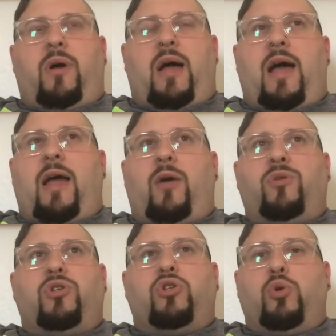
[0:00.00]
I
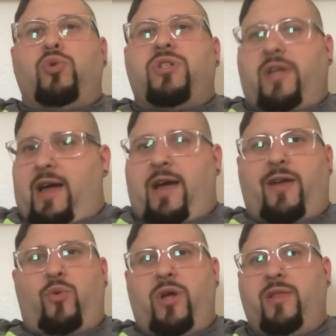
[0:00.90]
was so
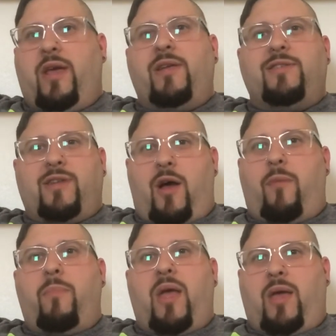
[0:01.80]
sad when they
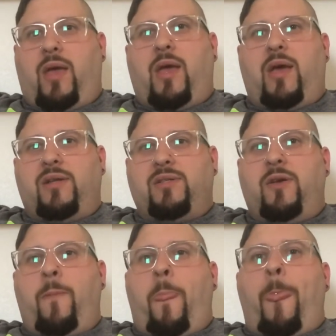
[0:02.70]
stopped making it.
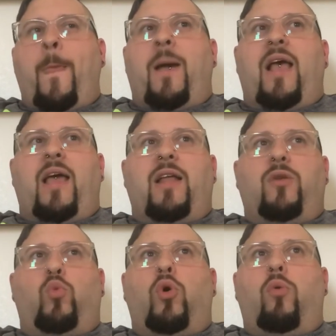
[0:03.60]

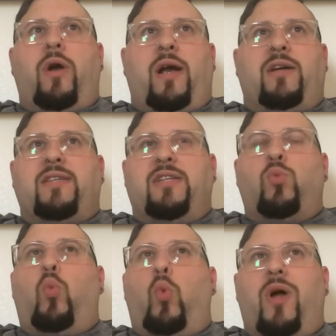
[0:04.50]
And Wool Warehouse has
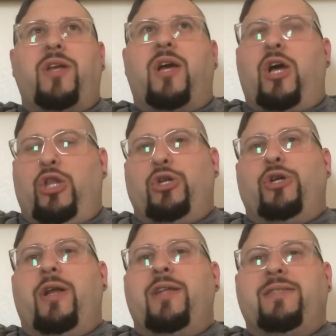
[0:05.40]
one
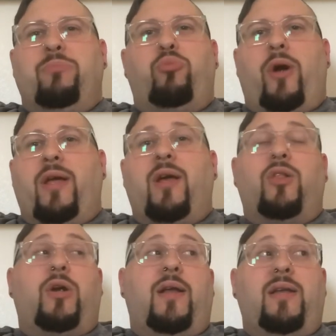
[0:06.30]
color, and it's a bright
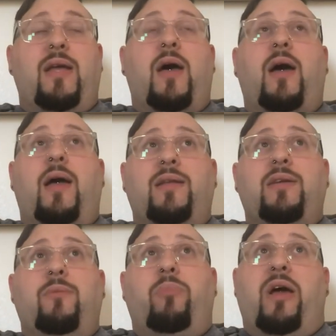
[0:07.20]
color. And yeah, I
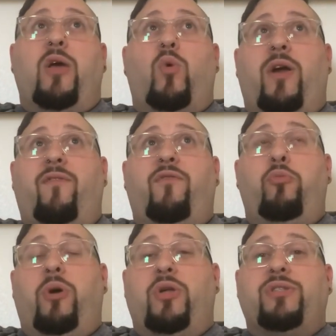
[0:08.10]
did buy quite a few
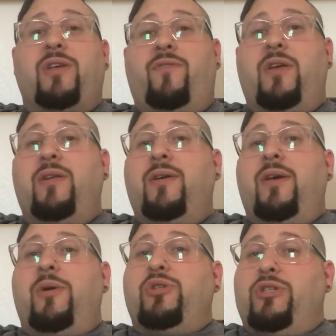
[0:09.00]
balls of it
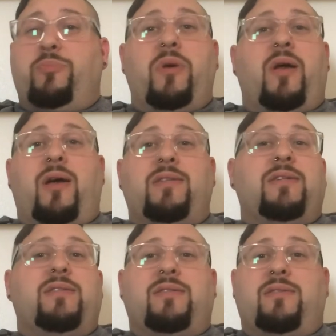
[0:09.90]
just because
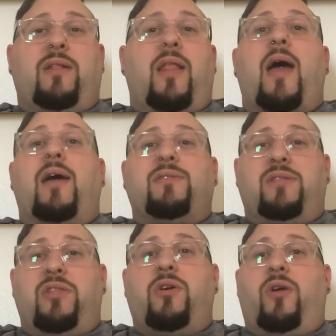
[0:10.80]
it's the last
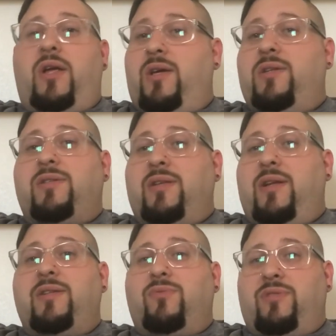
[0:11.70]
that there is, and
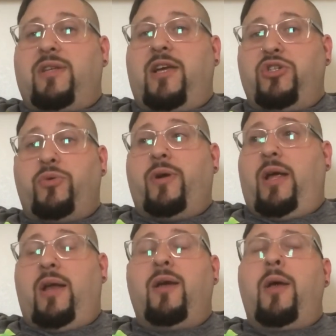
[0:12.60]
it's
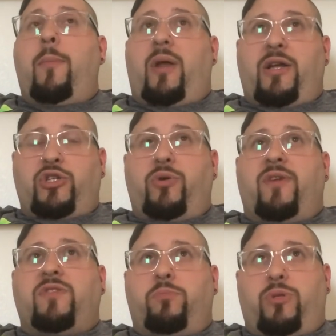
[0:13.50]
tangerine. But I do
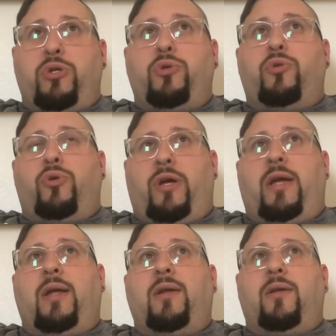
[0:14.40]
have some blue,
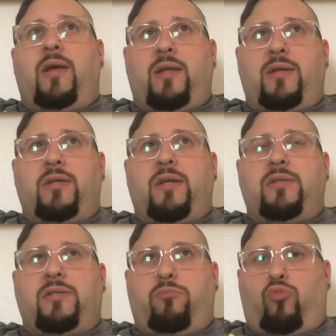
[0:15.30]
green, and
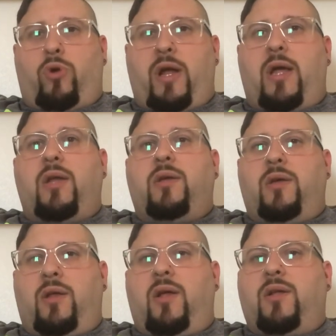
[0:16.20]
some red
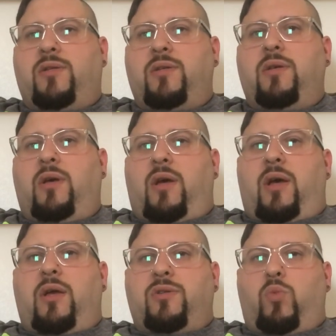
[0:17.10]
in it
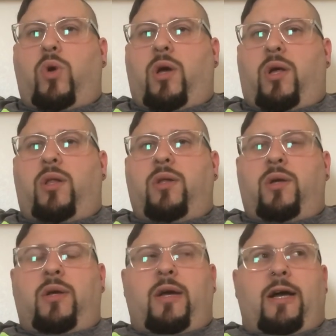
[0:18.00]
as well,
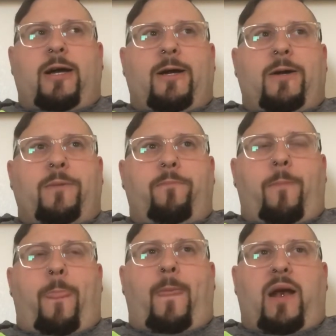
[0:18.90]

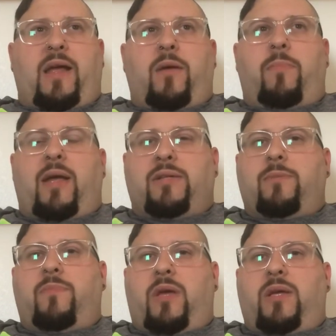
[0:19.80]
that I can make
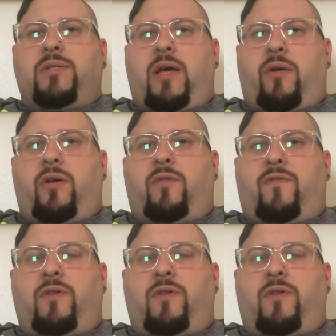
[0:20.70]
some things out of.